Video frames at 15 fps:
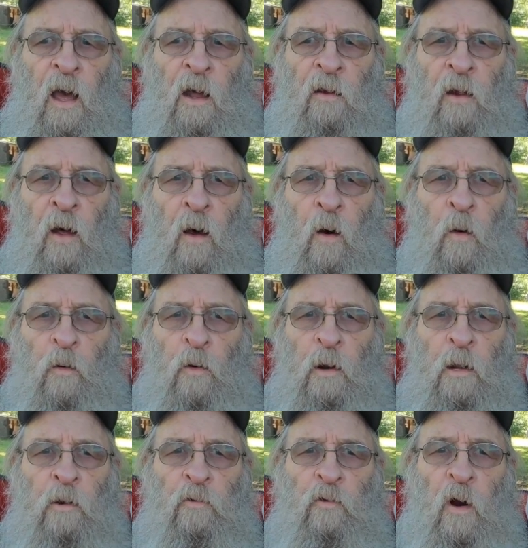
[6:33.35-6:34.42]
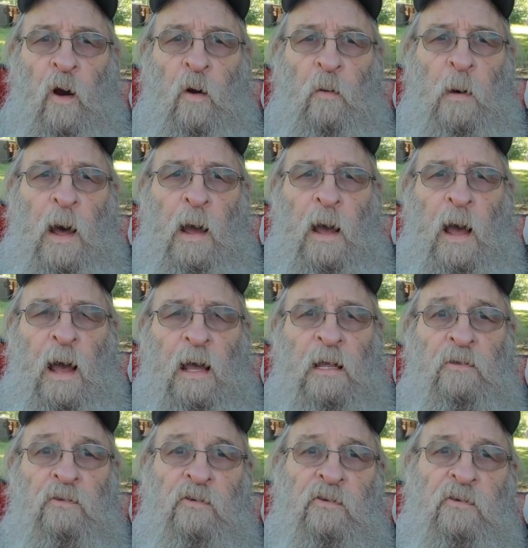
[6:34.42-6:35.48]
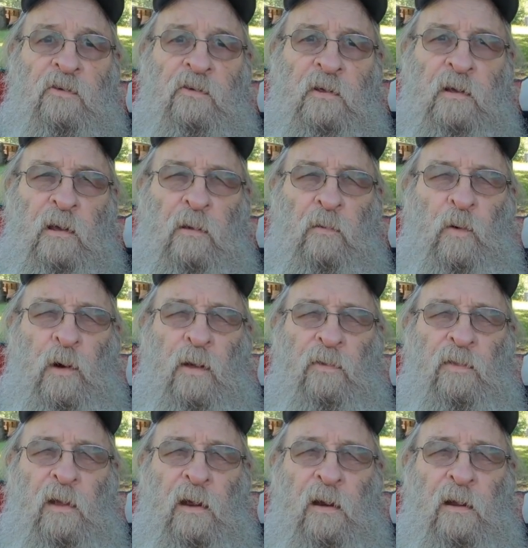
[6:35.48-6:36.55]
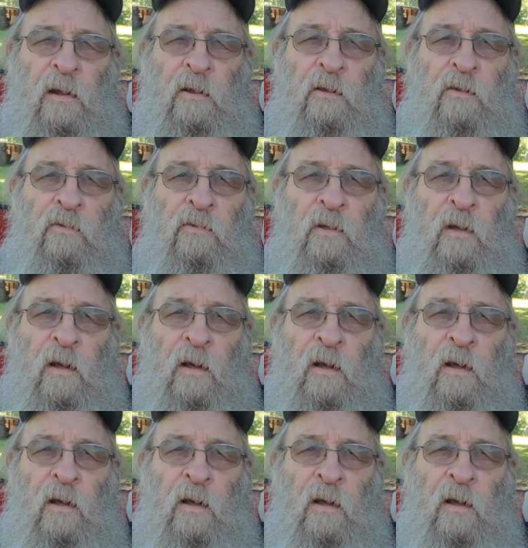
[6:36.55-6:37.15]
The only drawback I can see with it is